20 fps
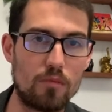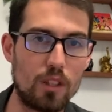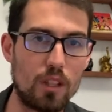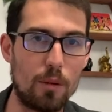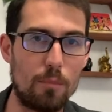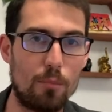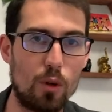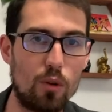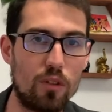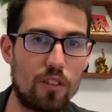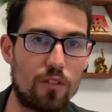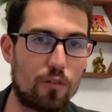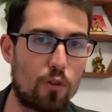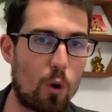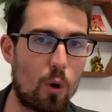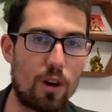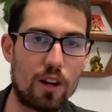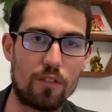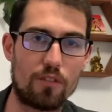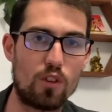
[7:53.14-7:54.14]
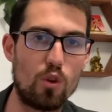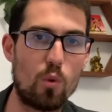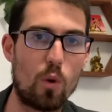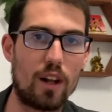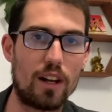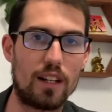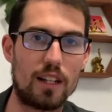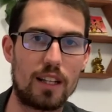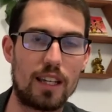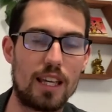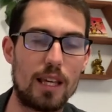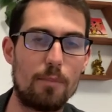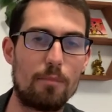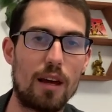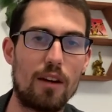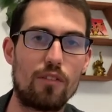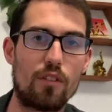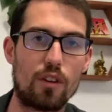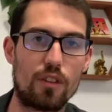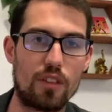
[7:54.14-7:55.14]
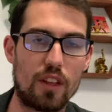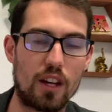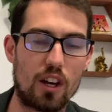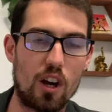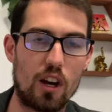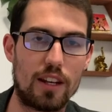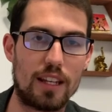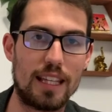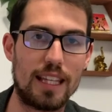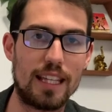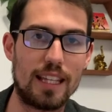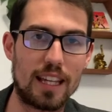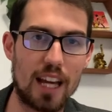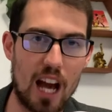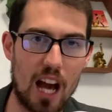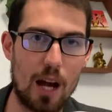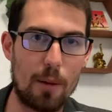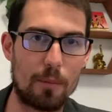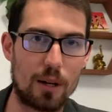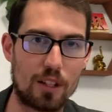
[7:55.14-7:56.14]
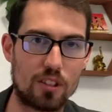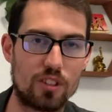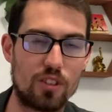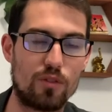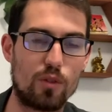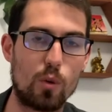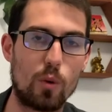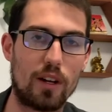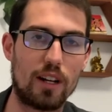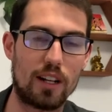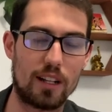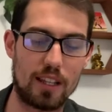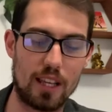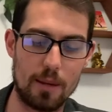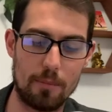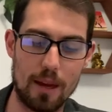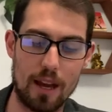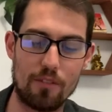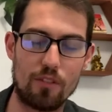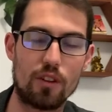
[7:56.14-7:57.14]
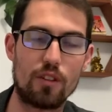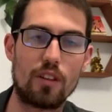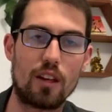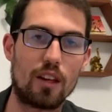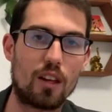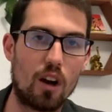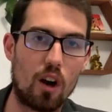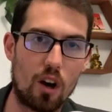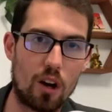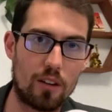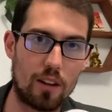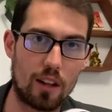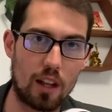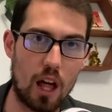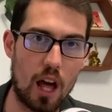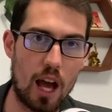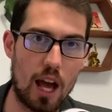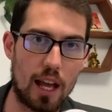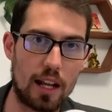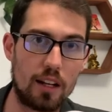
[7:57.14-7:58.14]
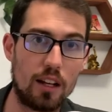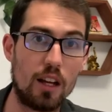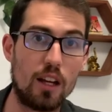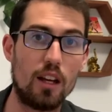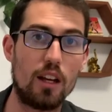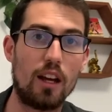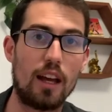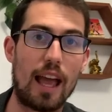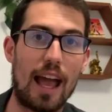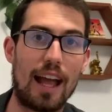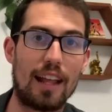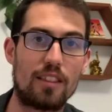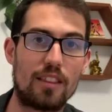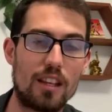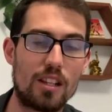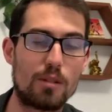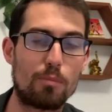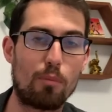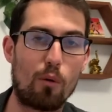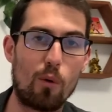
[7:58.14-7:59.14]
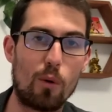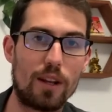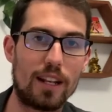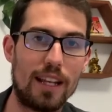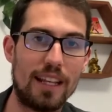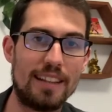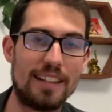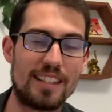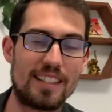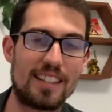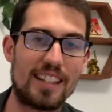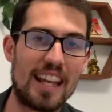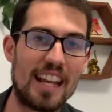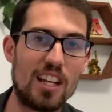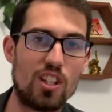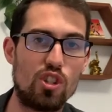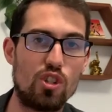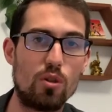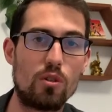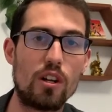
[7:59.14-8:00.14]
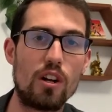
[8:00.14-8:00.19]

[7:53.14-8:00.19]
moving forward, if you wanted to keep everything on e commerce, if you wanted to keep everything online, at this point in the stage, you could